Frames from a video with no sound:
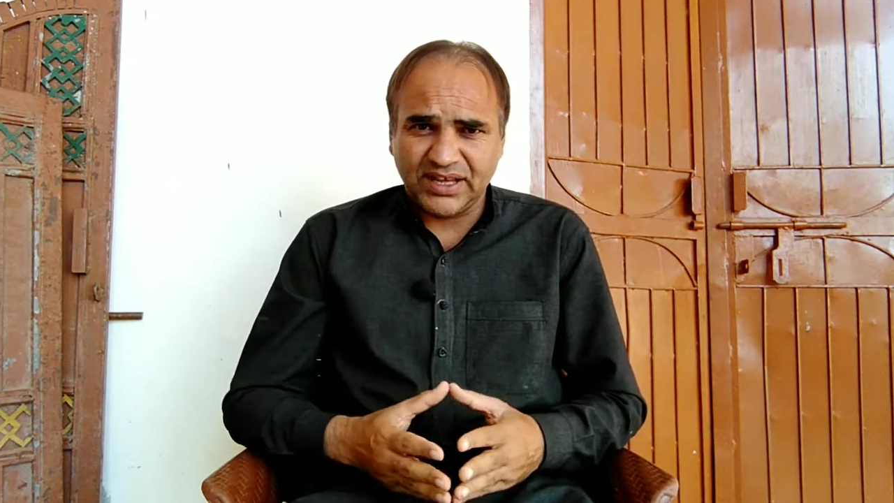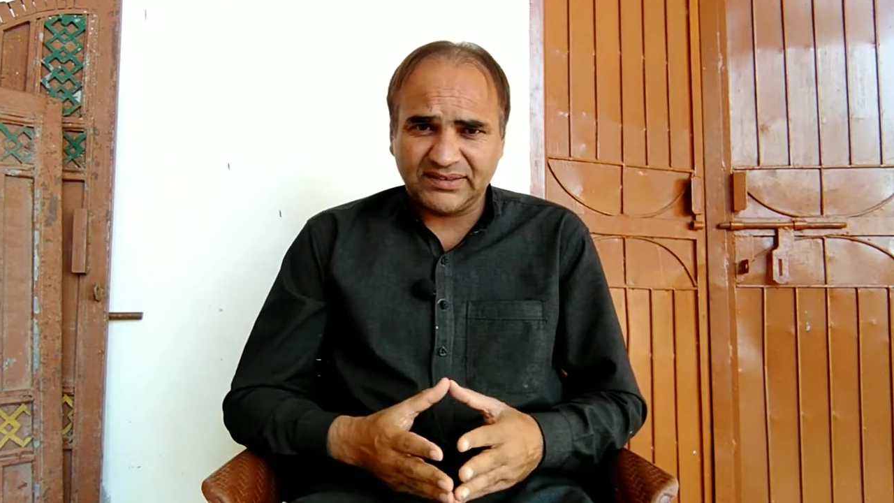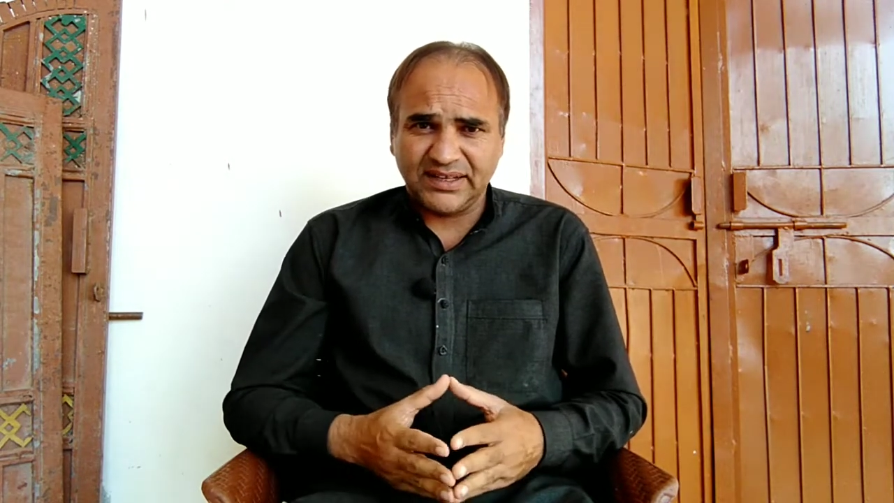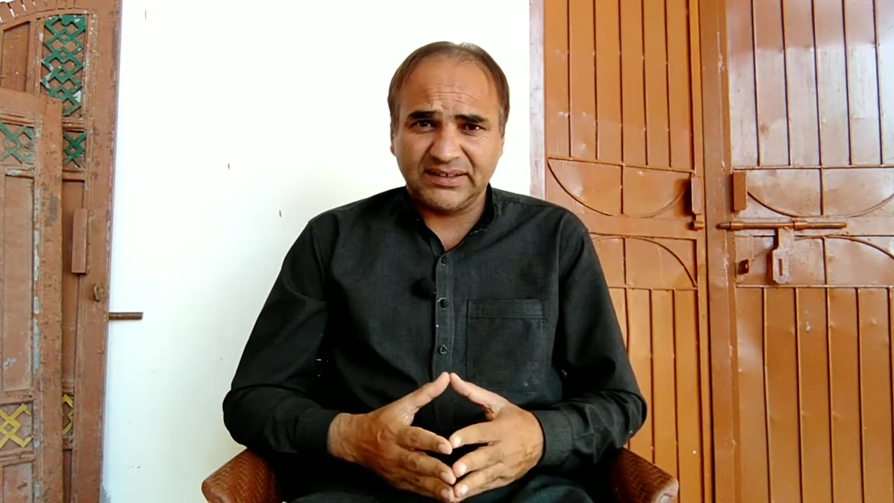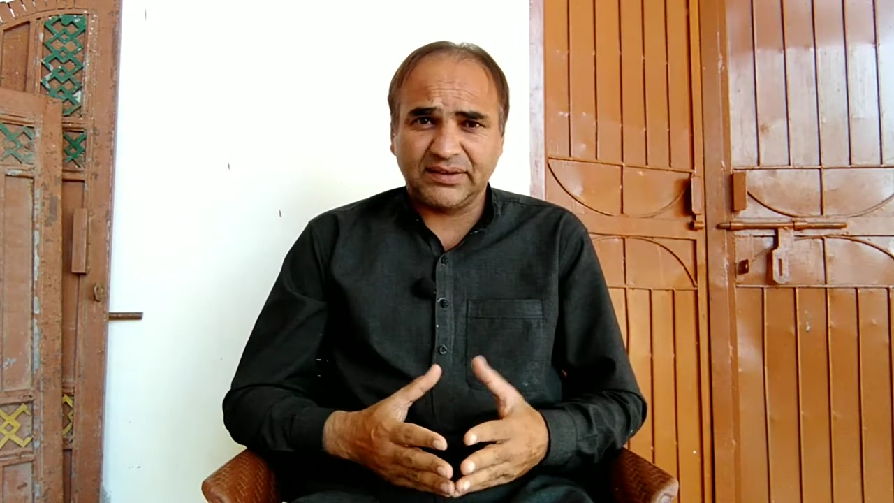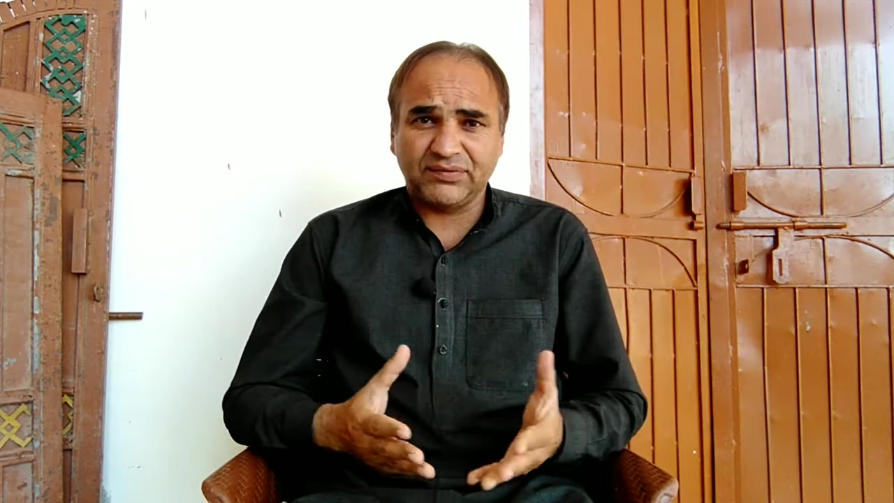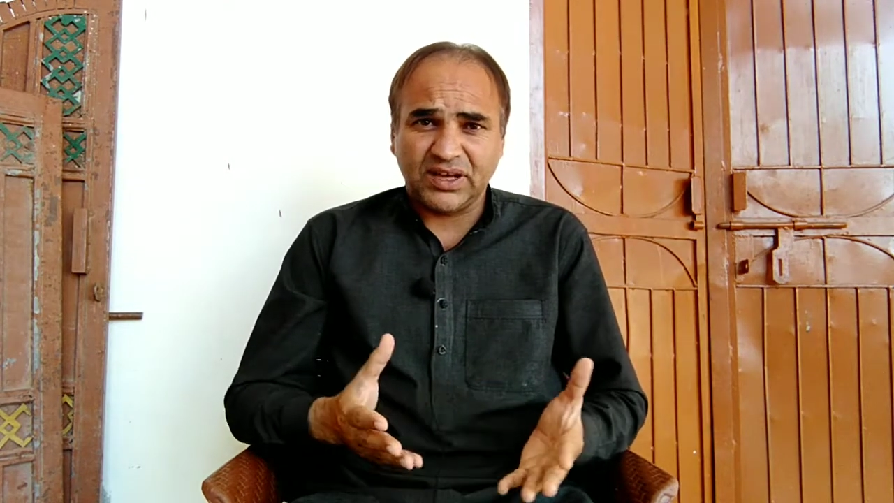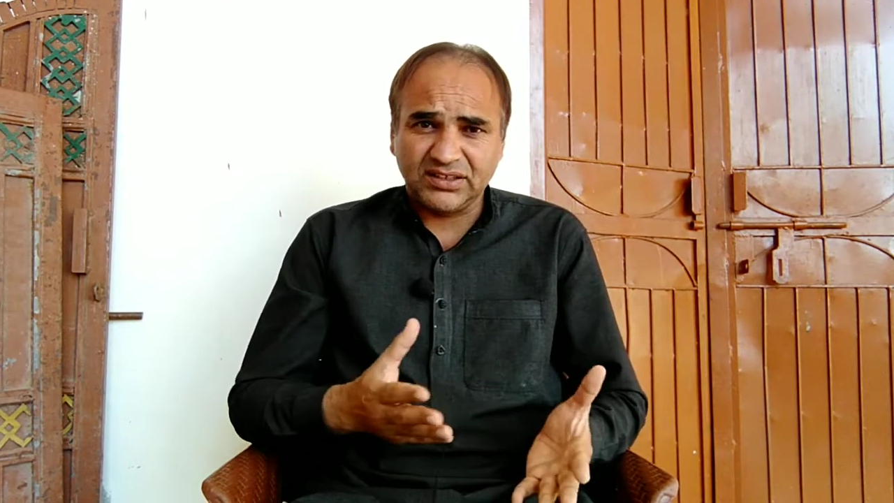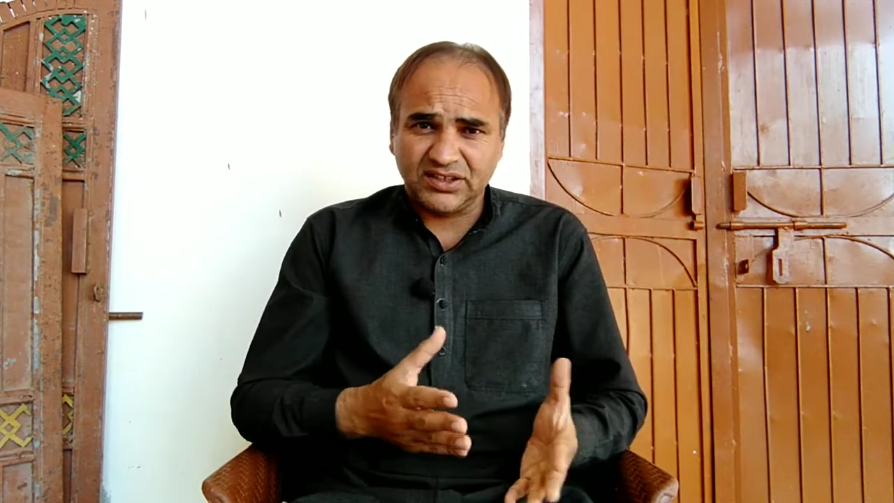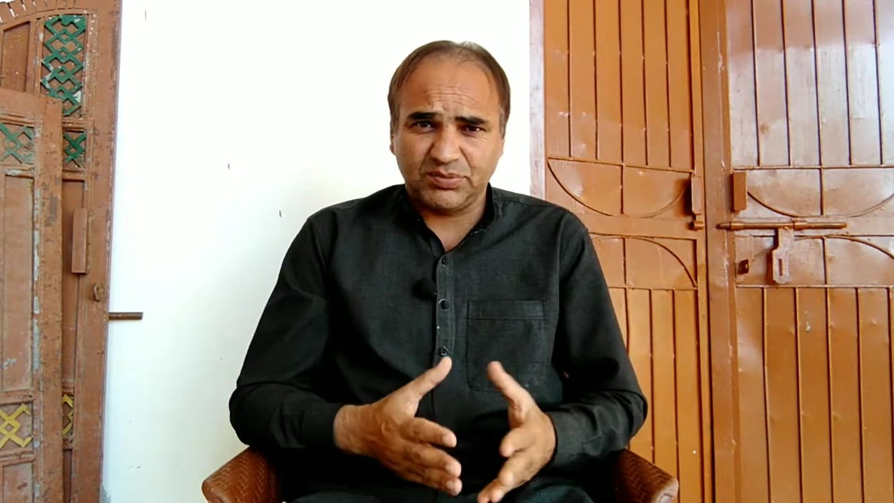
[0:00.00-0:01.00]
accents of
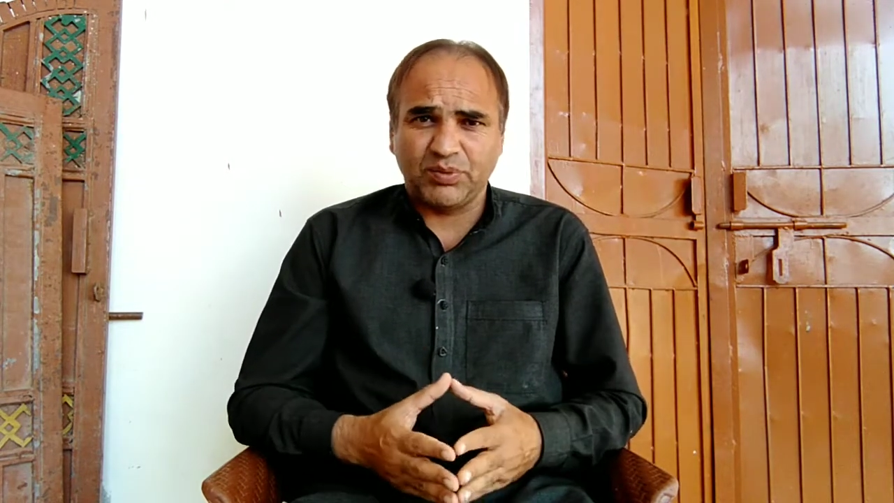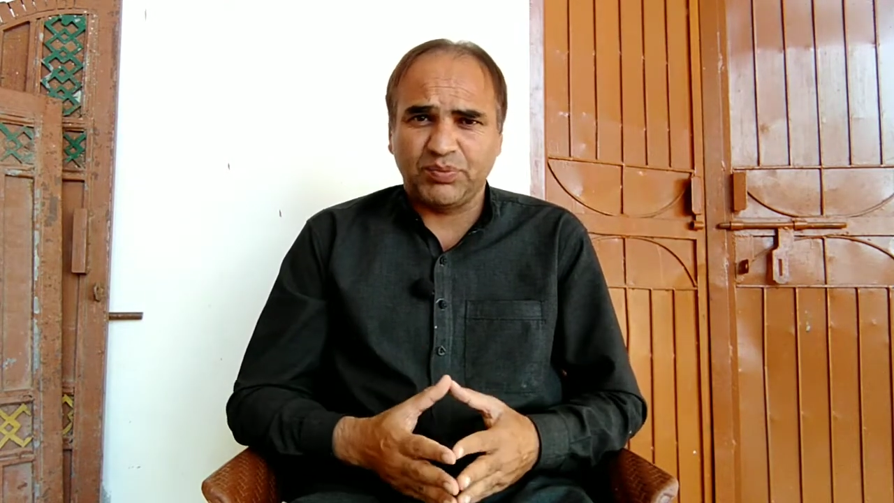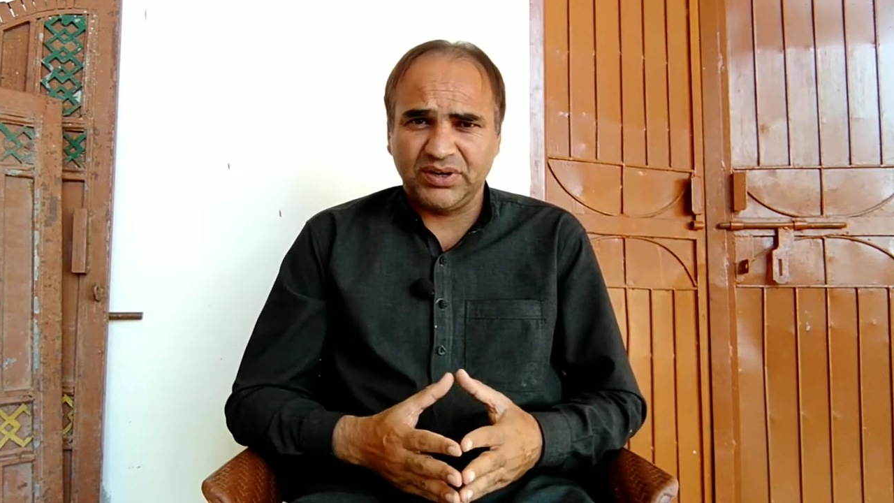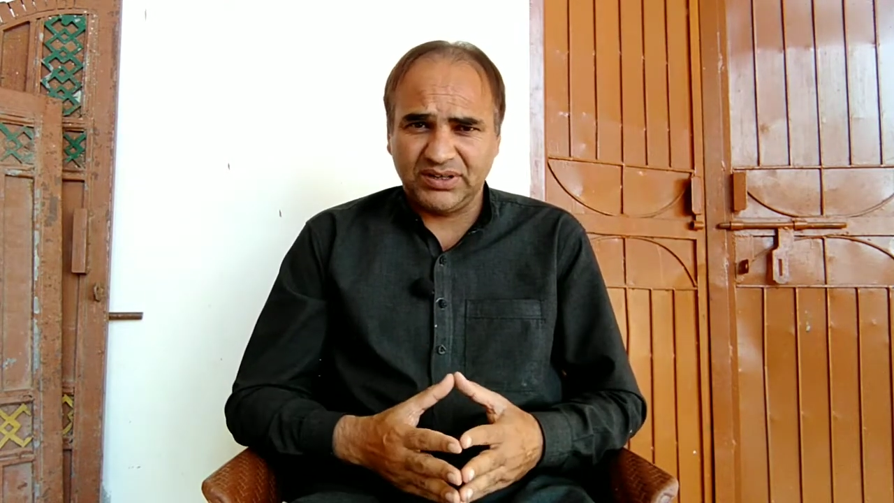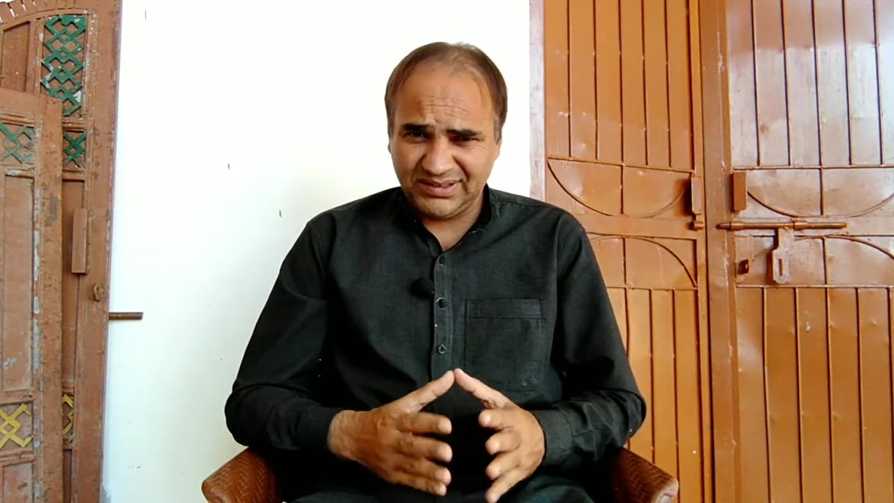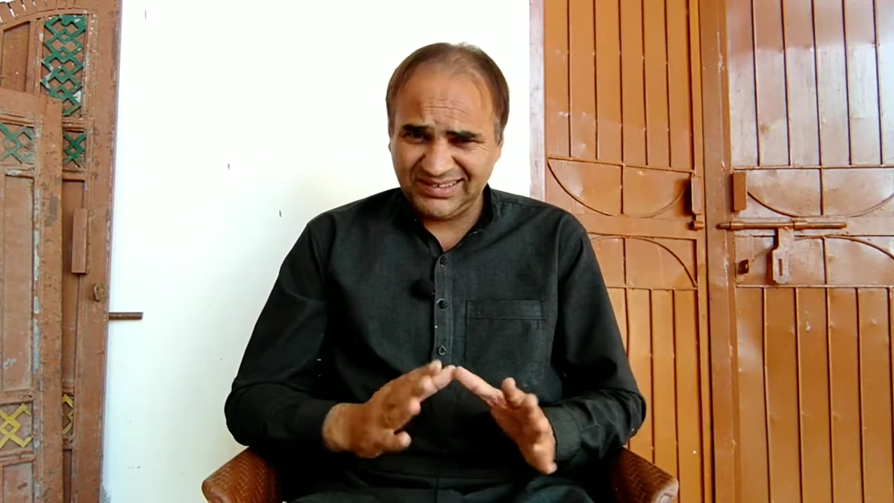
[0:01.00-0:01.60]
others people.